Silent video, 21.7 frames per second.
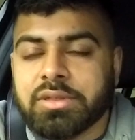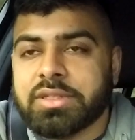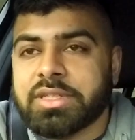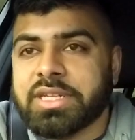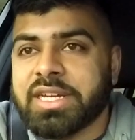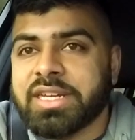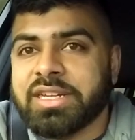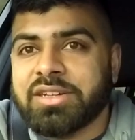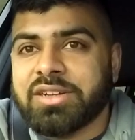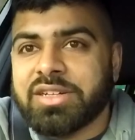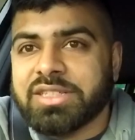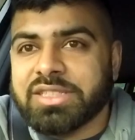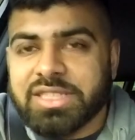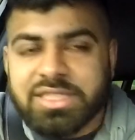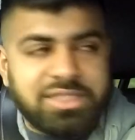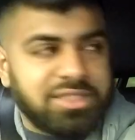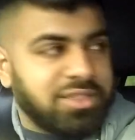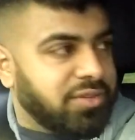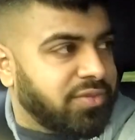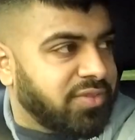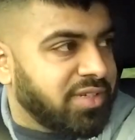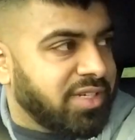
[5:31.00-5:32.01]
Okay guys, let's
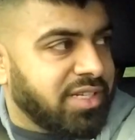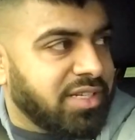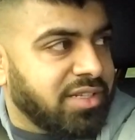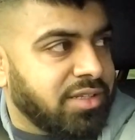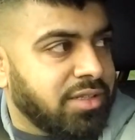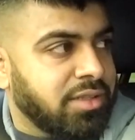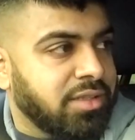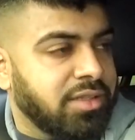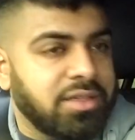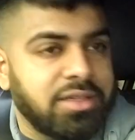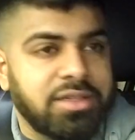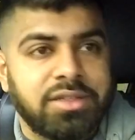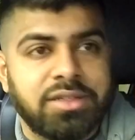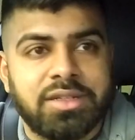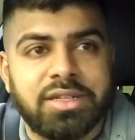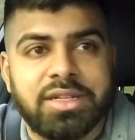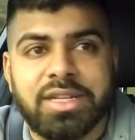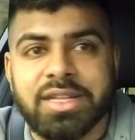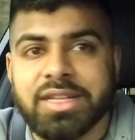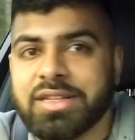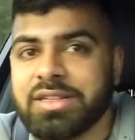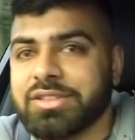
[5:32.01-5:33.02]
go for a little
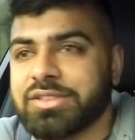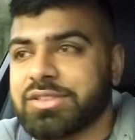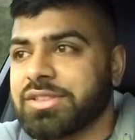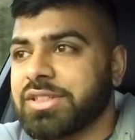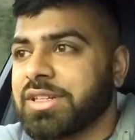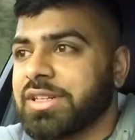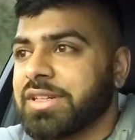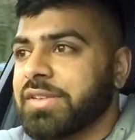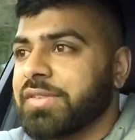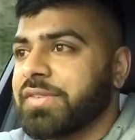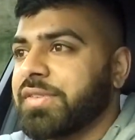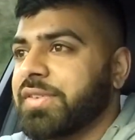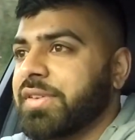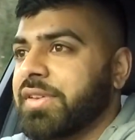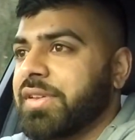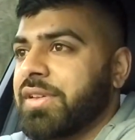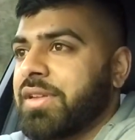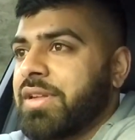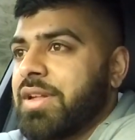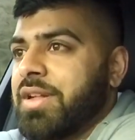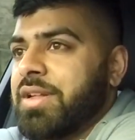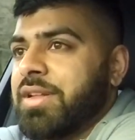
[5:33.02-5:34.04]
drive.
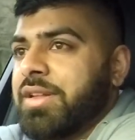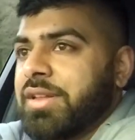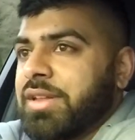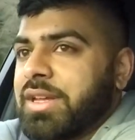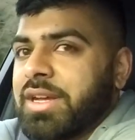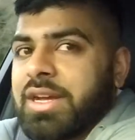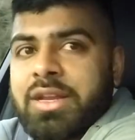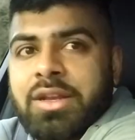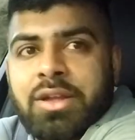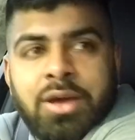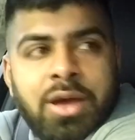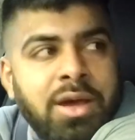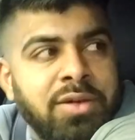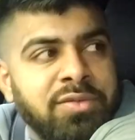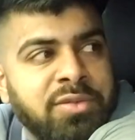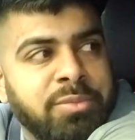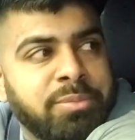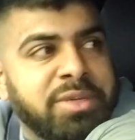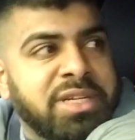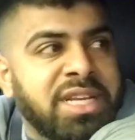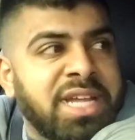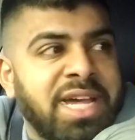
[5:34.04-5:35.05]
I know I
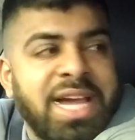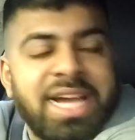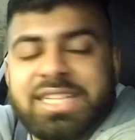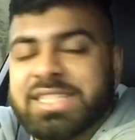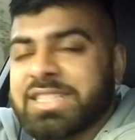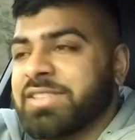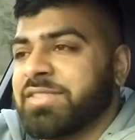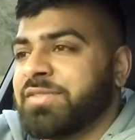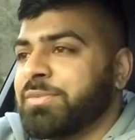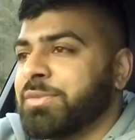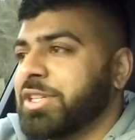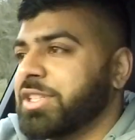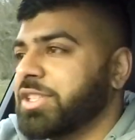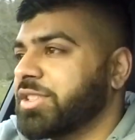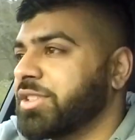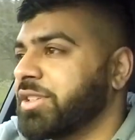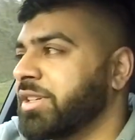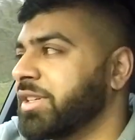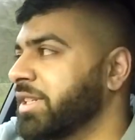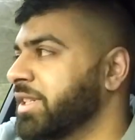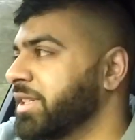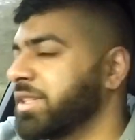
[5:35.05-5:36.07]
haven't been active much
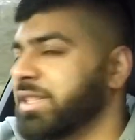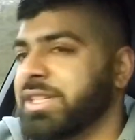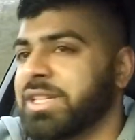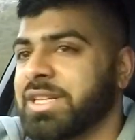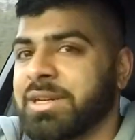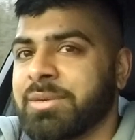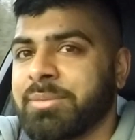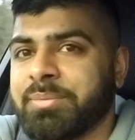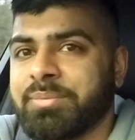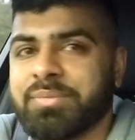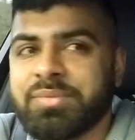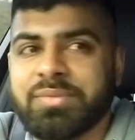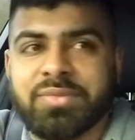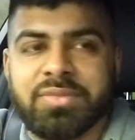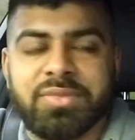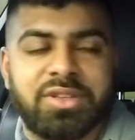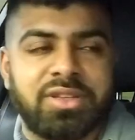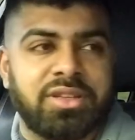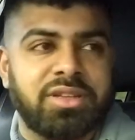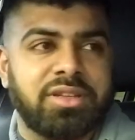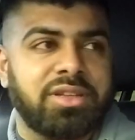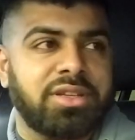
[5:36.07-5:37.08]
on
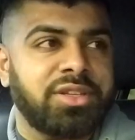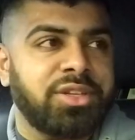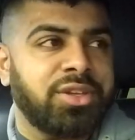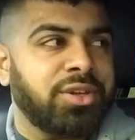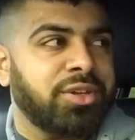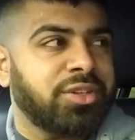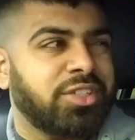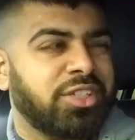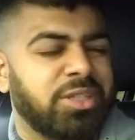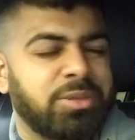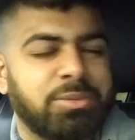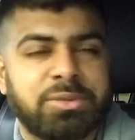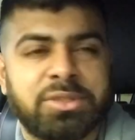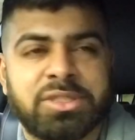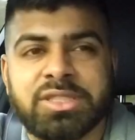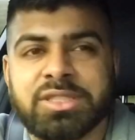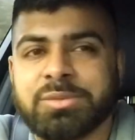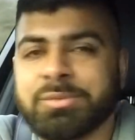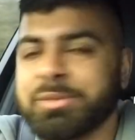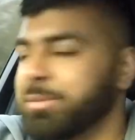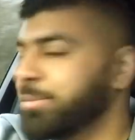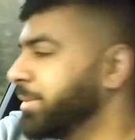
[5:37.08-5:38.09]
YouTube,
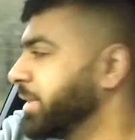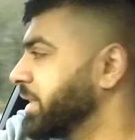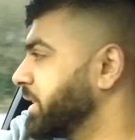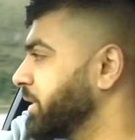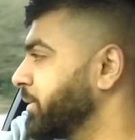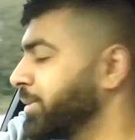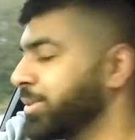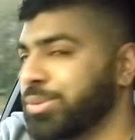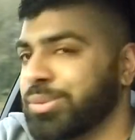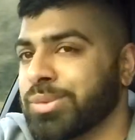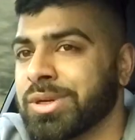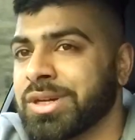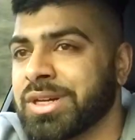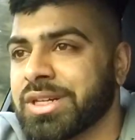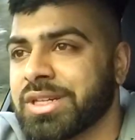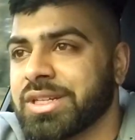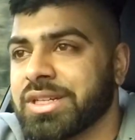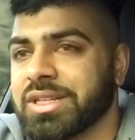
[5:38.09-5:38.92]
just been busy with work,